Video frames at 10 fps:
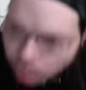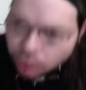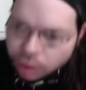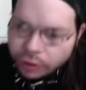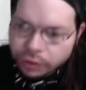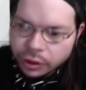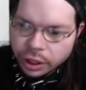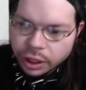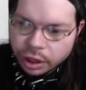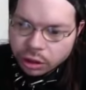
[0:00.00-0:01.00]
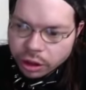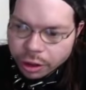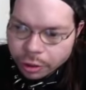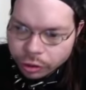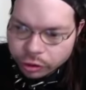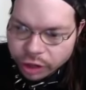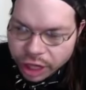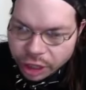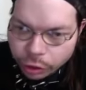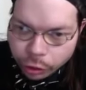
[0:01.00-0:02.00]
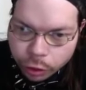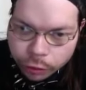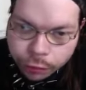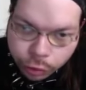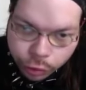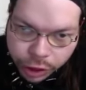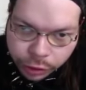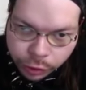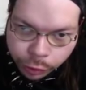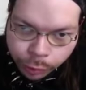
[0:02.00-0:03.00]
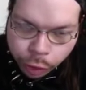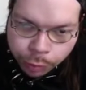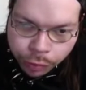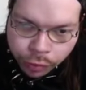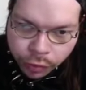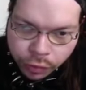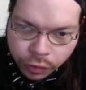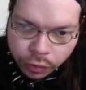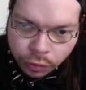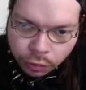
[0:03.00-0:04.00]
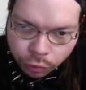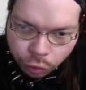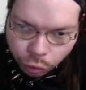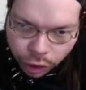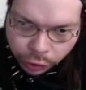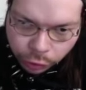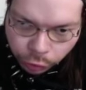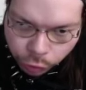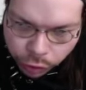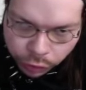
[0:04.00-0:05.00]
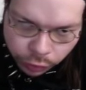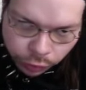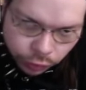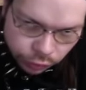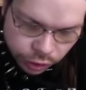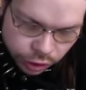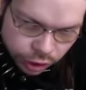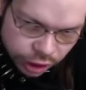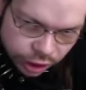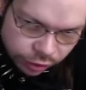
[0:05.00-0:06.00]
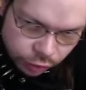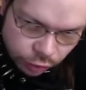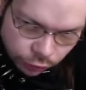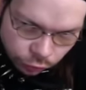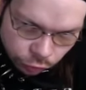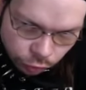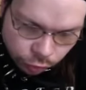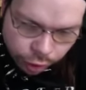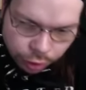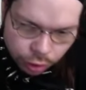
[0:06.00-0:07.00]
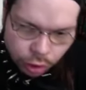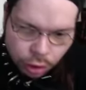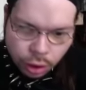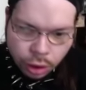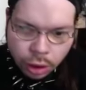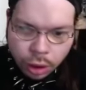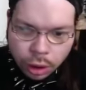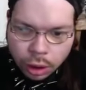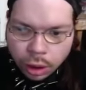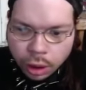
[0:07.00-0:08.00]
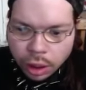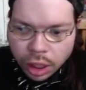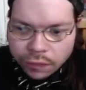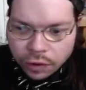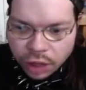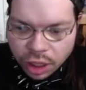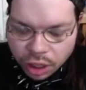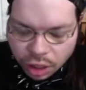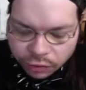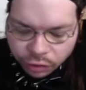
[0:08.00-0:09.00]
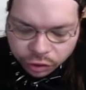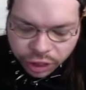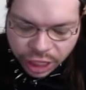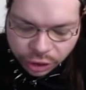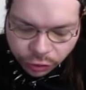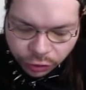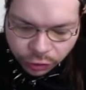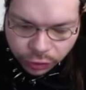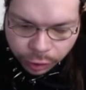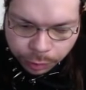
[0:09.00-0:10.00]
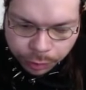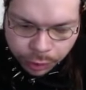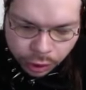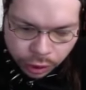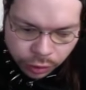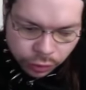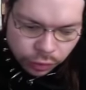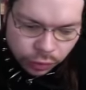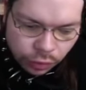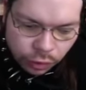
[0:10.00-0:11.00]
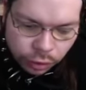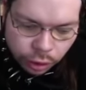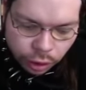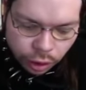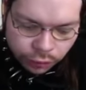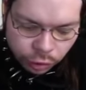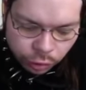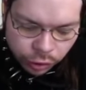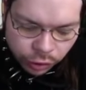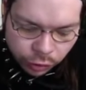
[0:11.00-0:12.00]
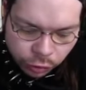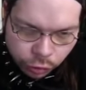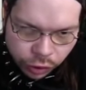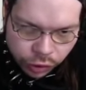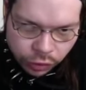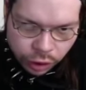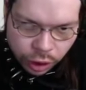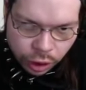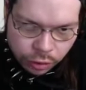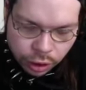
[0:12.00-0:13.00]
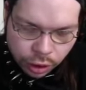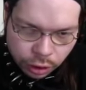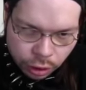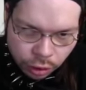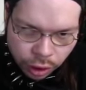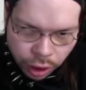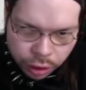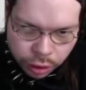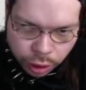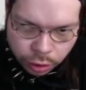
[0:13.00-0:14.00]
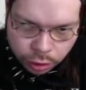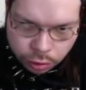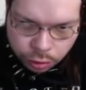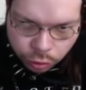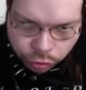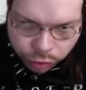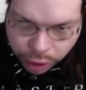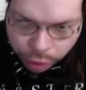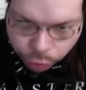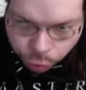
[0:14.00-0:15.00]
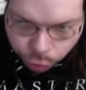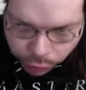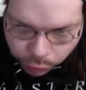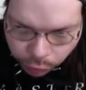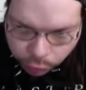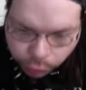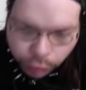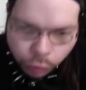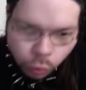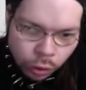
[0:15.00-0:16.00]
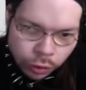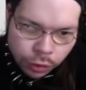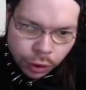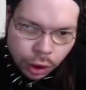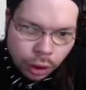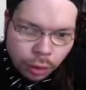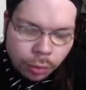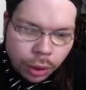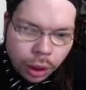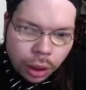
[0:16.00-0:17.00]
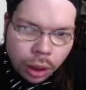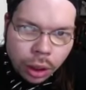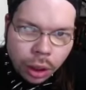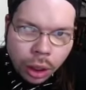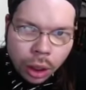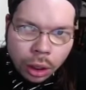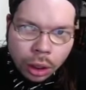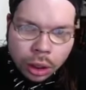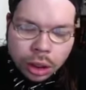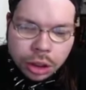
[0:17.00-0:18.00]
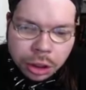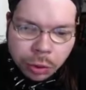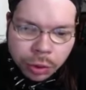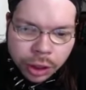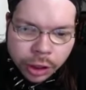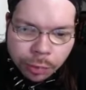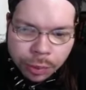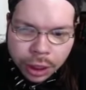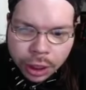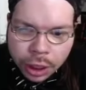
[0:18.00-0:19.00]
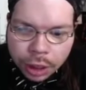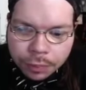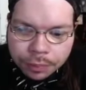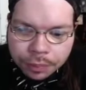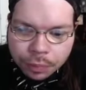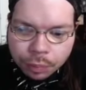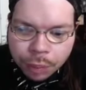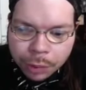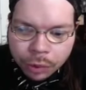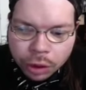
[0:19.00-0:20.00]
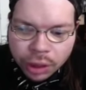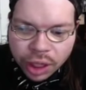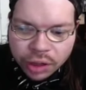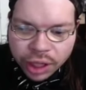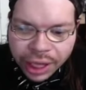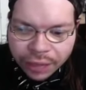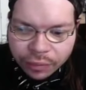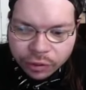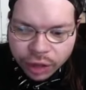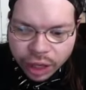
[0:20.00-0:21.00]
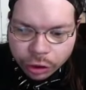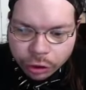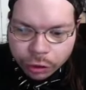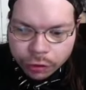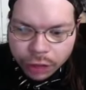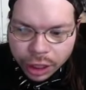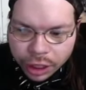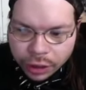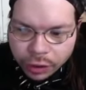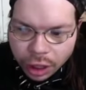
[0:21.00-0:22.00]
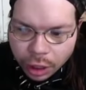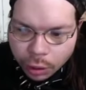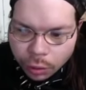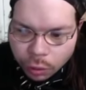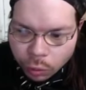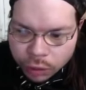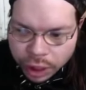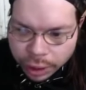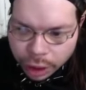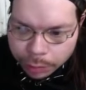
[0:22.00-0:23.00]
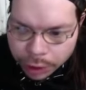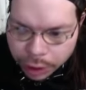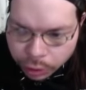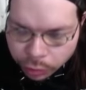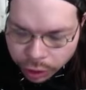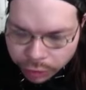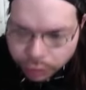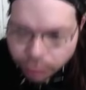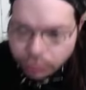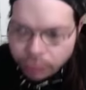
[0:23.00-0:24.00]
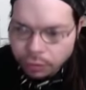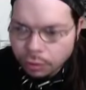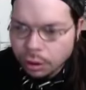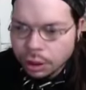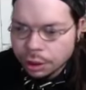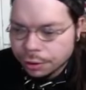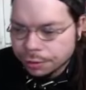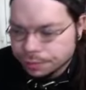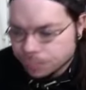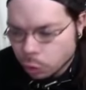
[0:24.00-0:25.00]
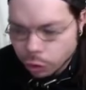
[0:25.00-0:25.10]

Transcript: unless their standards are for racist purposes or racist reasons, and then that's a different story. If your standards exist because of your racist reasoning, then okay, then your standards are racist. That's one thing. But genuinely speaking, people are allowed to have standards on the dating scene without it being racist, you know, or